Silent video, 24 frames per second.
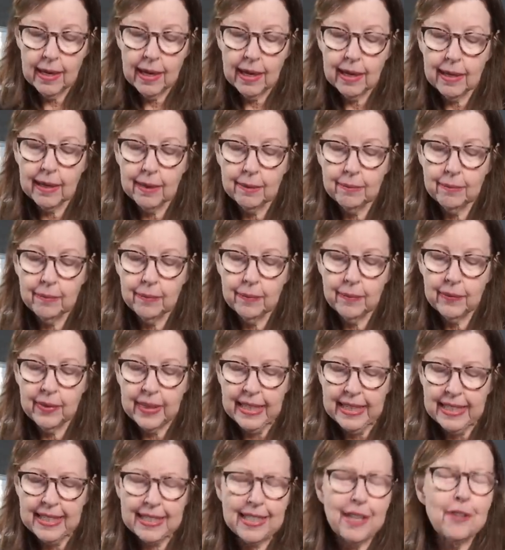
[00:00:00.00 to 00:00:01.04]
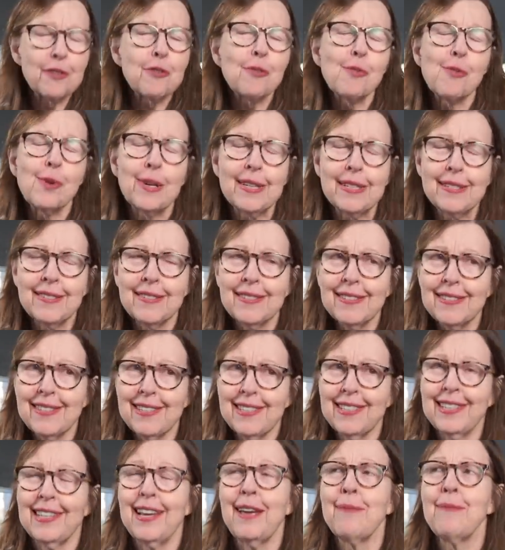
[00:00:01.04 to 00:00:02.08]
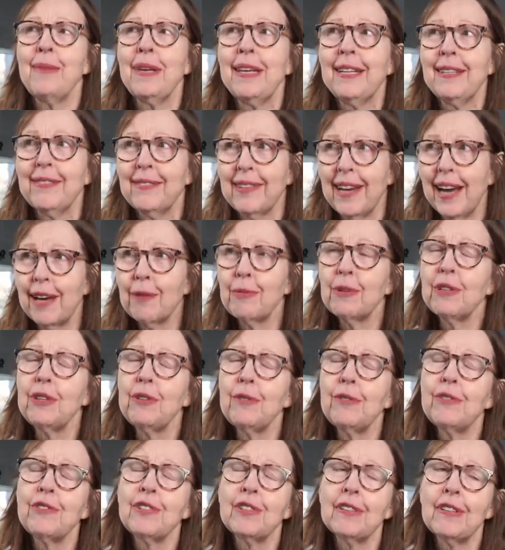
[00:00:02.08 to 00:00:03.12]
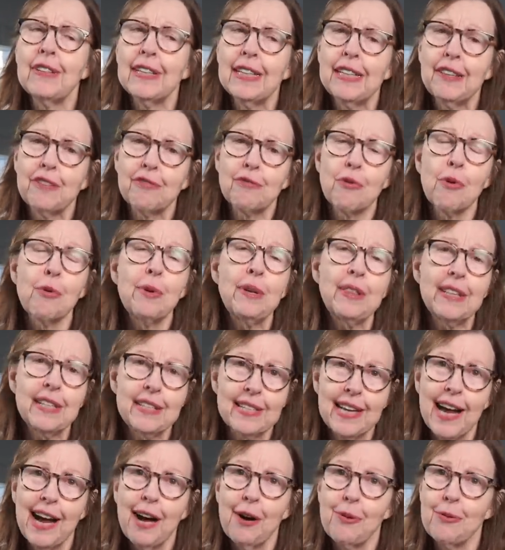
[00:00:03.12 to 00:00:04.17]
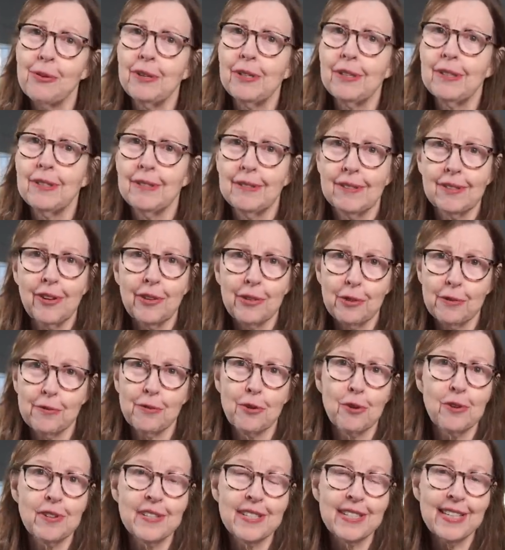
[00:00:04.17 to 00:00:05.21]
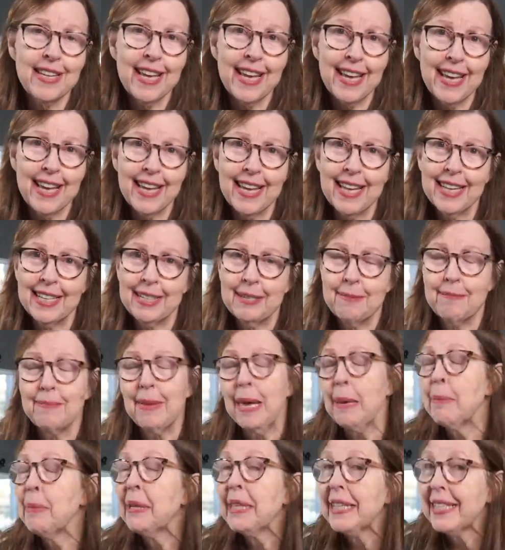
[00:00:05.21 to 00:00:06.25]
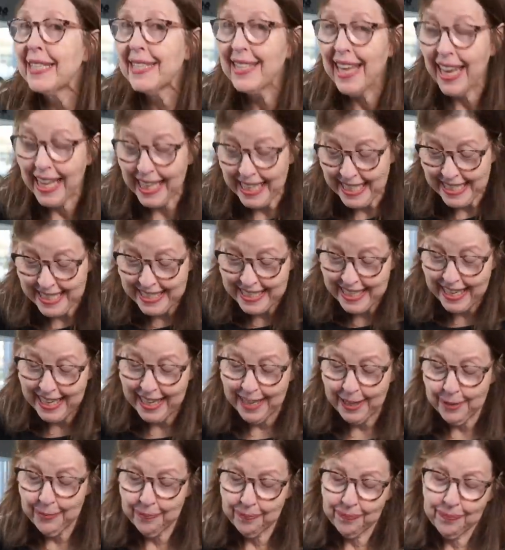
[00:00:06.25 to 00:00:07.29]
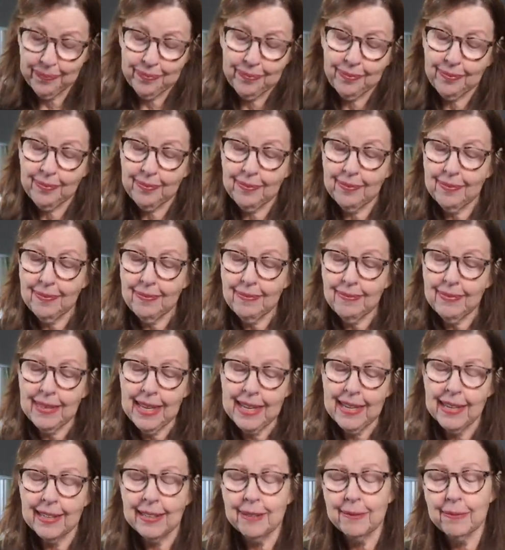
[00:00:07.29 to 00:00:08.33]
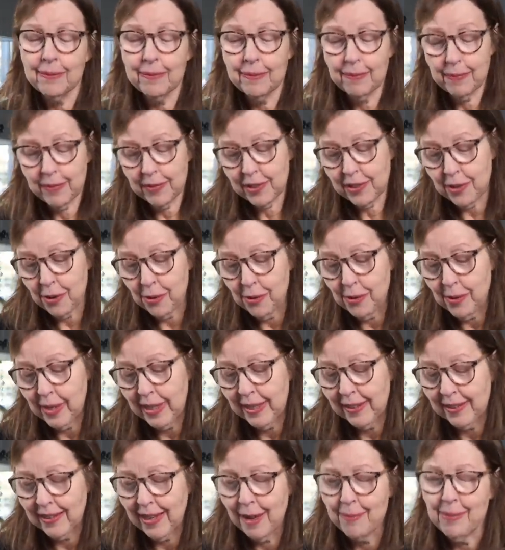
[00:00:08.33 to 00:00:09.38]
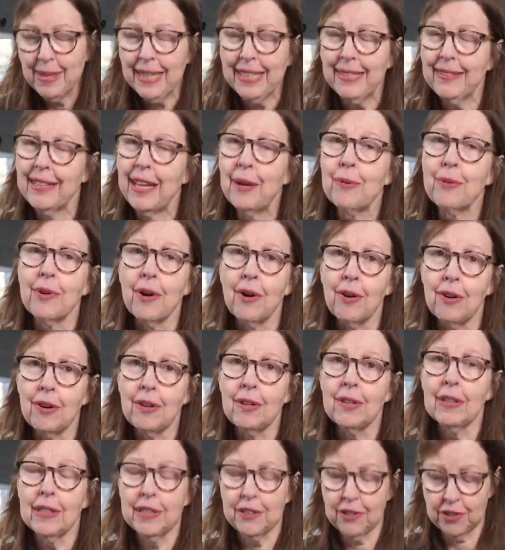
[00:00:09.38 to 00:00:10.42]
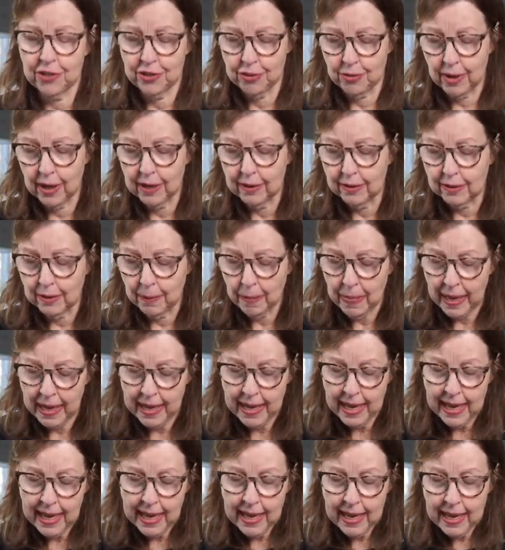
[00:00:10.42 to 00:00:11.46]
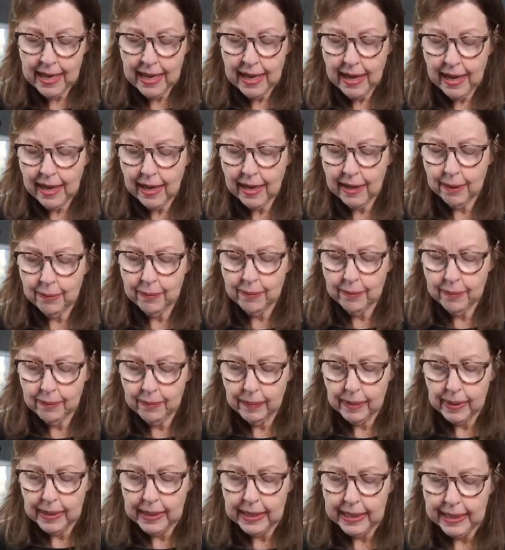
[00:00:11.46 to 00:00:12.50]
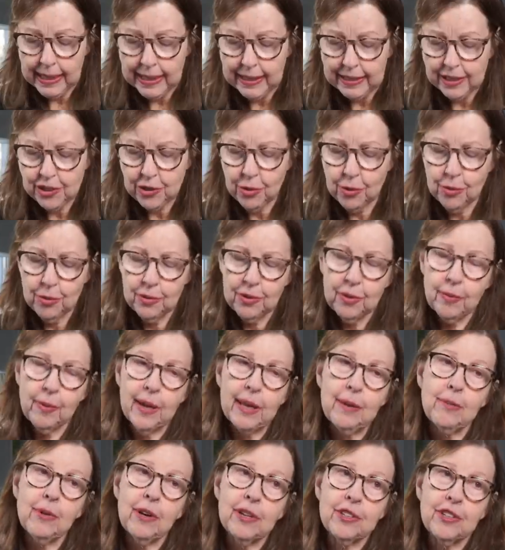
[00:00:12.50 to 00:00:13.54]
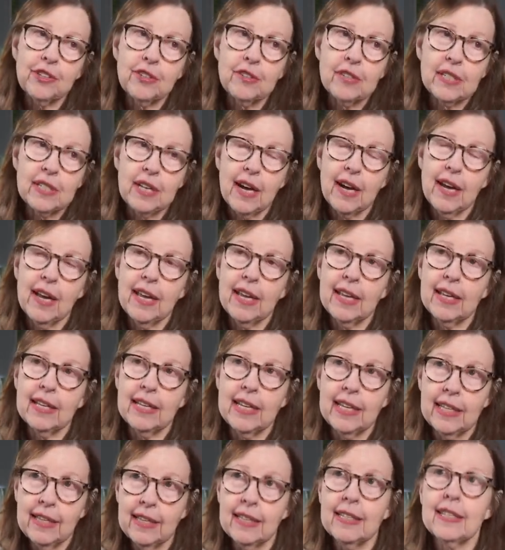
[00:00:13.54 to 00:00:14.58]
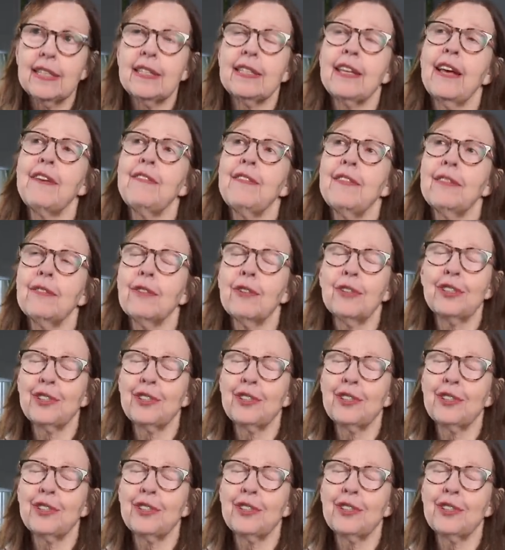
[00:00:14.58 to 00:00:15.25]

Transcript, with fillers: Um, these other ones, I mean, I would usually throw in the towel on the first day, maybe the second day. Um, so it, I mean, they were all a struggle. Um, so the Weight Watchers diet in the seven, or